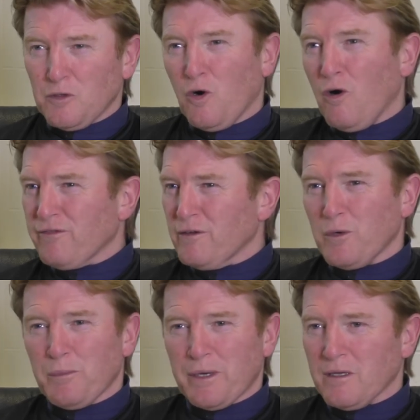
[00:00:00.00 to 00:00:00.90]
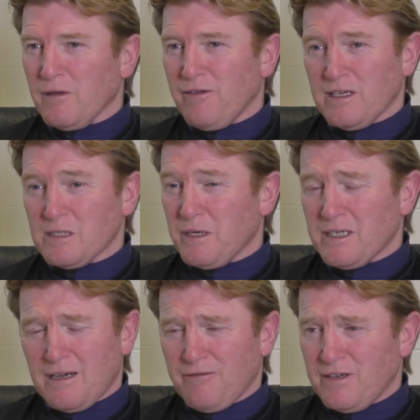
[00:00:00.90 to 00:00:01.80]
don't often appeal to fans,
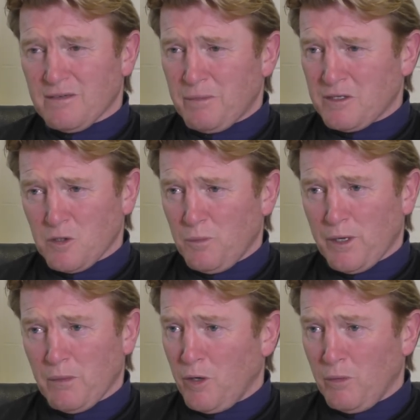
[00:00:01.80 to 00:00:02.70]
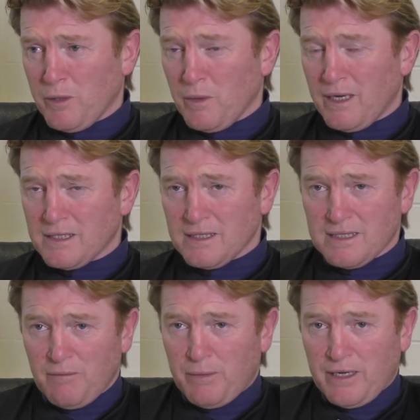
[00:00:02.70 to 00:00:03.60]
because our fans have been superb home and away
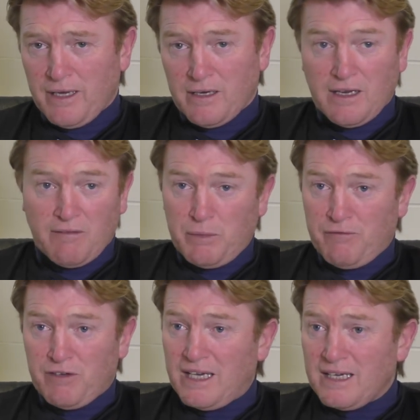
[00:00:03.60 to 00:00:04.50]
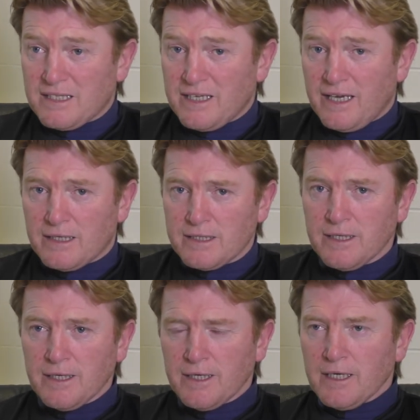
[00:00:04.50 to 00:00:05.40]
since I've been here, and have been for years and years.
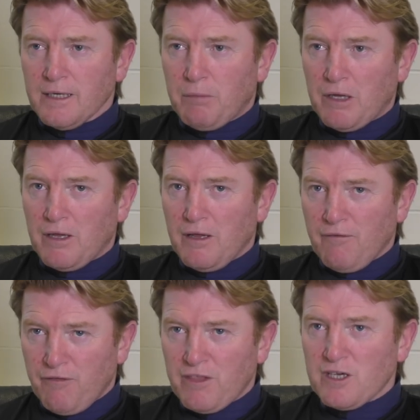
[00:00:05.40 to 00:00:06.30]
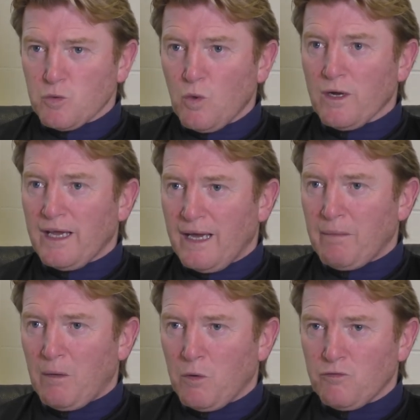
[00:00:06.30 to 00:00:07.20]
But for this one
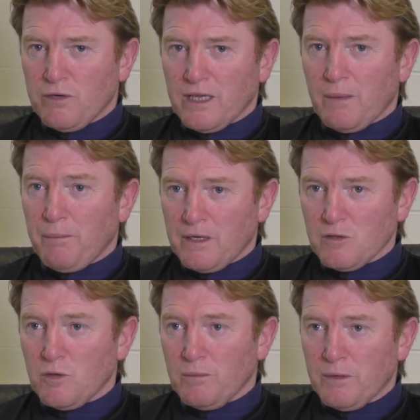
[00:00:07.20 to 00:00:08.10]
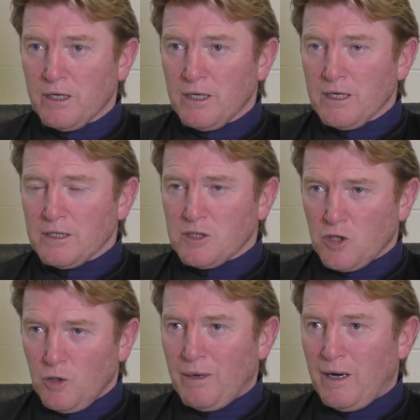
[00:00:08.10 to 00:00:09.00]
game, I would really appeal to them to
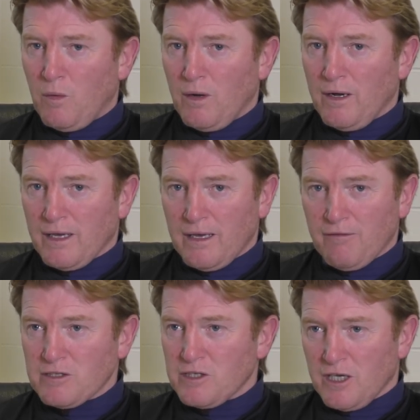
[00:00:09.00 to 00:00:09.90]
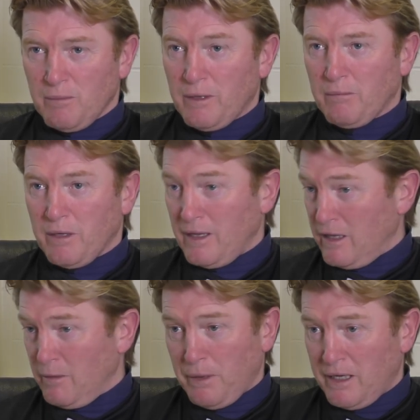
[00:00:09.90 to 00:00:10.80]
come out and give us the commitment
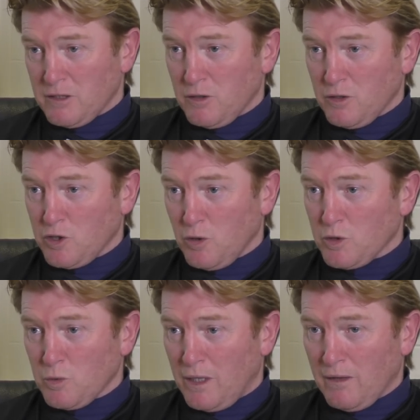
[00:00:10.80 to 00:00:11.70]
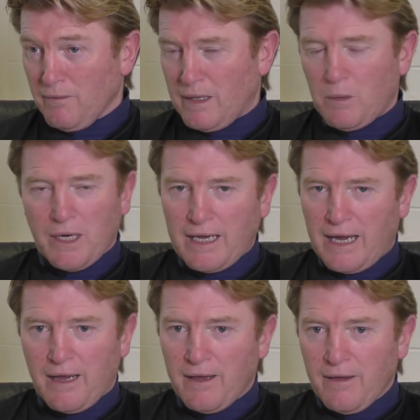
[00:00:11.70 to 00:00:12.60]
that the players are going to show as well. Now, I
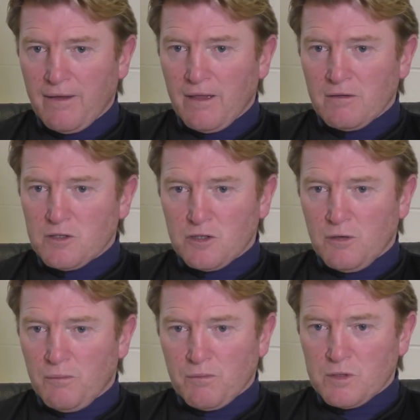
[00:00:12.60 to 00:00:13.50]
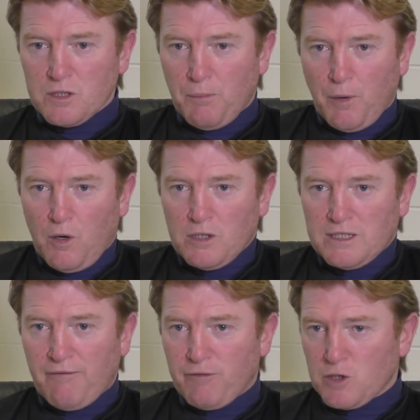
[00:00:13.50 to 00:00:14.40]
get certain supporters
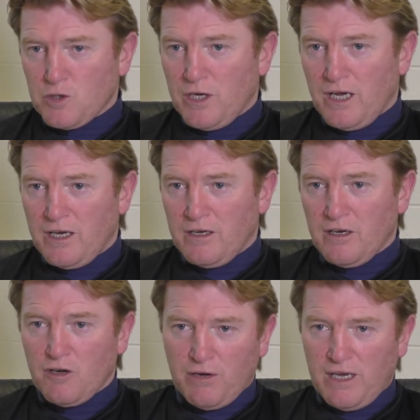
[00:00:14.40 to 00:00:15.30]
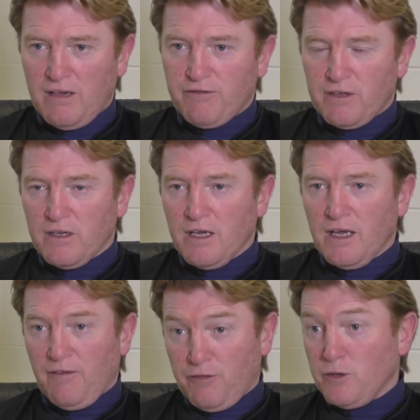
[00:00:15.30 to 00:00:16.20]
get frustrated and aggrieved, and
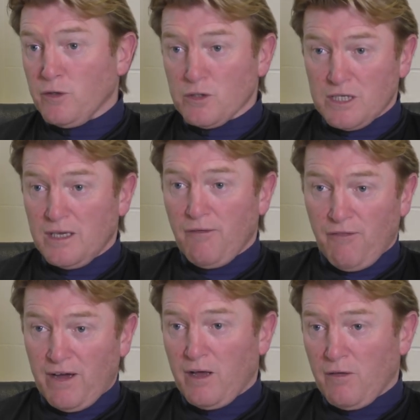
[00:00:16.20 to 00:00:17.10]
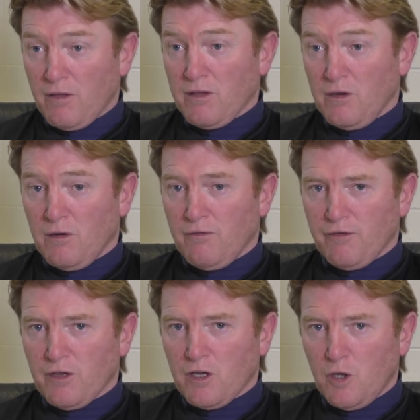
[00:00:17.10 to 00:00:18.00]
if they don't see the fight, you know,
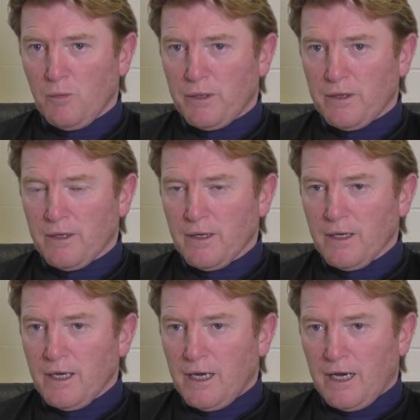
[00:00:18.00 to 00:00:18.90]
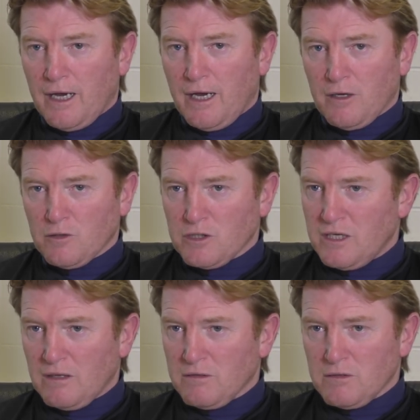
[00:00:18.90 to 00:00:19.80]
for the club, and I
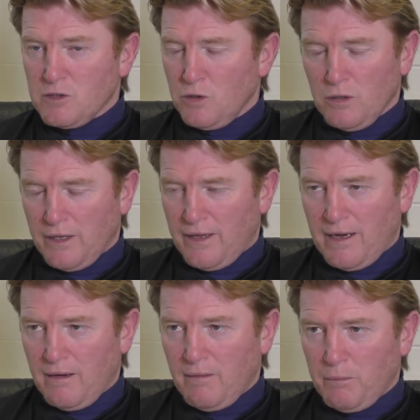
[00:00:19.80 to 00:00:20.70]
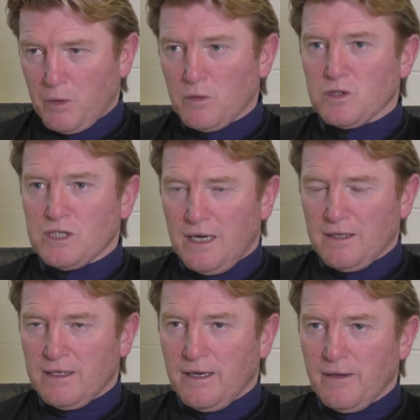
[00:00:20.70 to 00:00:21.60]
understand totally that. But on
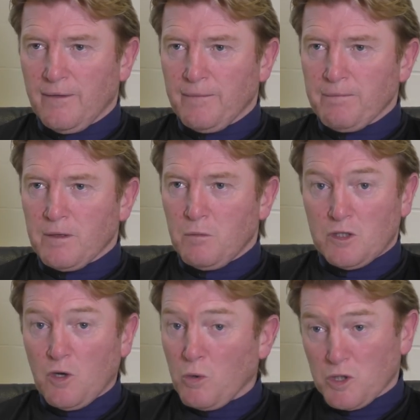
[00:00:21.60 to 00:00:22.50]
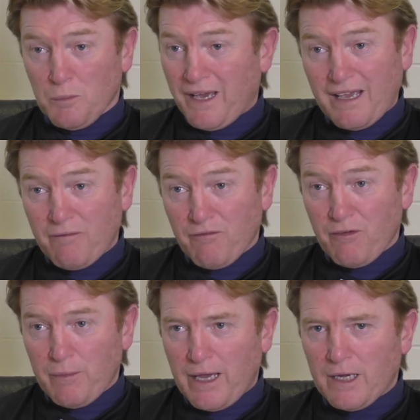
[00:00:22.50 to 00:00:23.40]
Saturday, which always should be a given
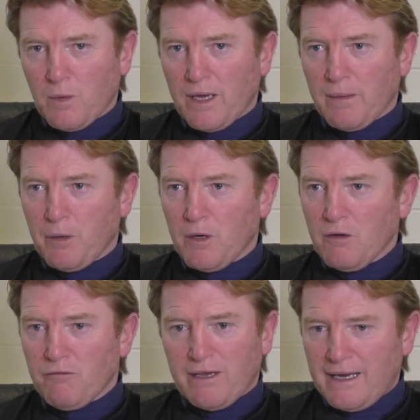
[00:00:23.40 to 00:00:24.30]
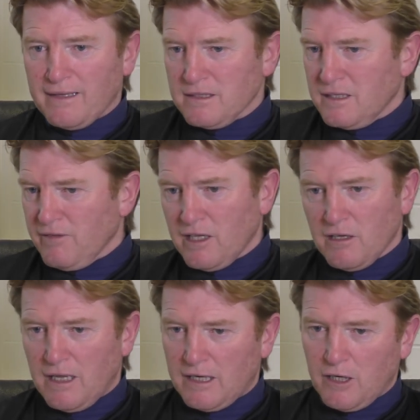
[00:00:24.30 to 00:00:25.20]
for me anyway, but regardless of a
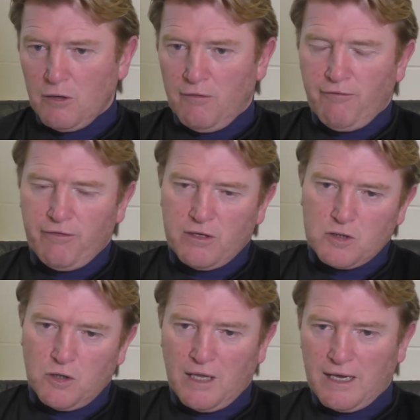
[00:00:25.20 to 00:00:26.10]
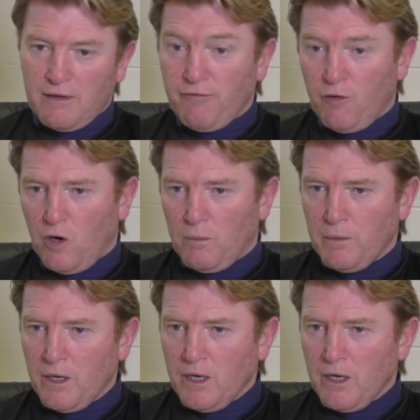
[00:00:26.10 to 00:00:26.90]
little lack of confidence or lack of form,